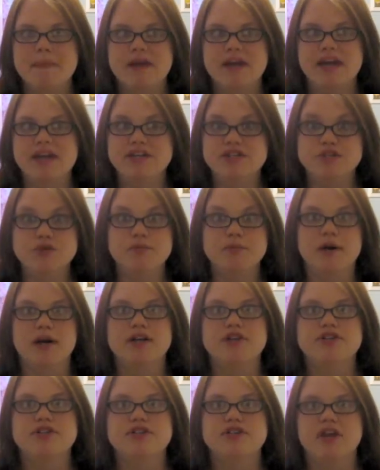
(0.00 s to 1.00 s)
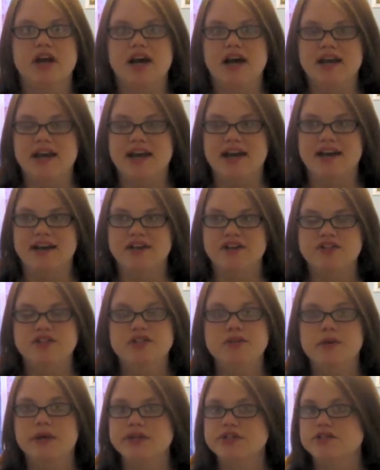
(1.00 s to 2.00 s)
ate too much. I had
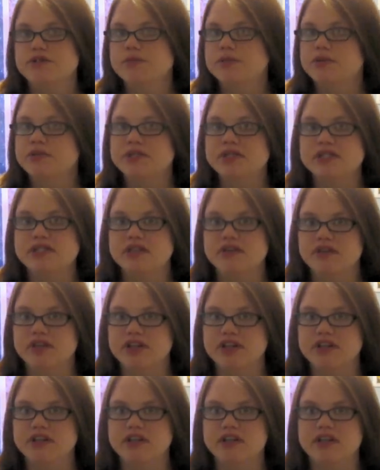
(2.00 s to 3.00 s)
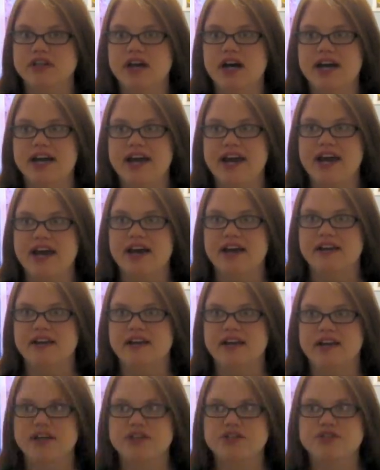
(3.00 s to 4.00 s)
2 extra bowls of cereal, I had an
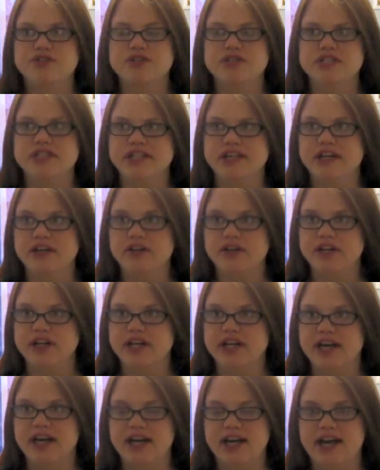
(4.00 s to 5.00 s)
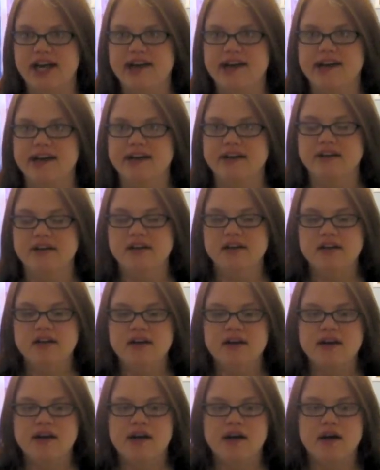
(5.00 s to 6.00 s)
extra dairy, I had
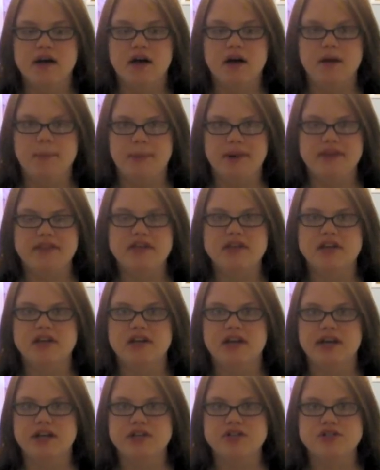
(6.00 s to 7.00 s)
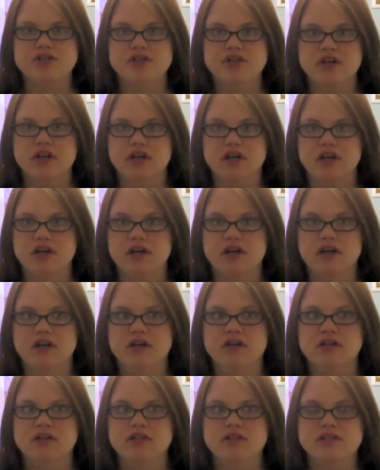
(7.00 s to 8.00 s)
I think an extra
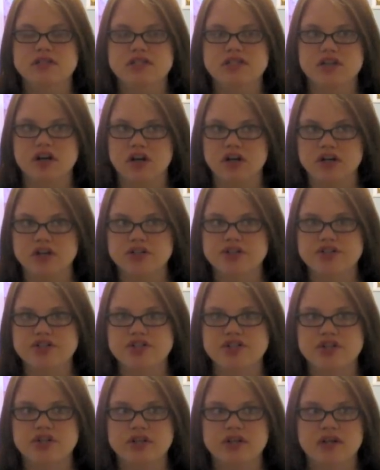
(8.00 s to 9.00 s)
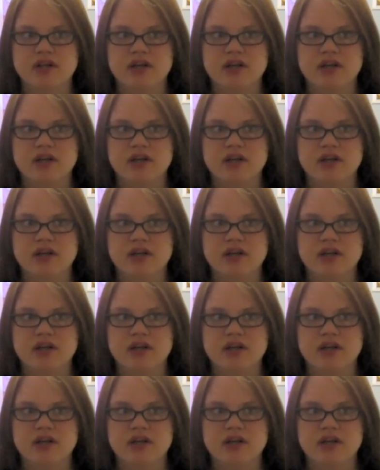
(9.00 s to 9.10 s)
starch,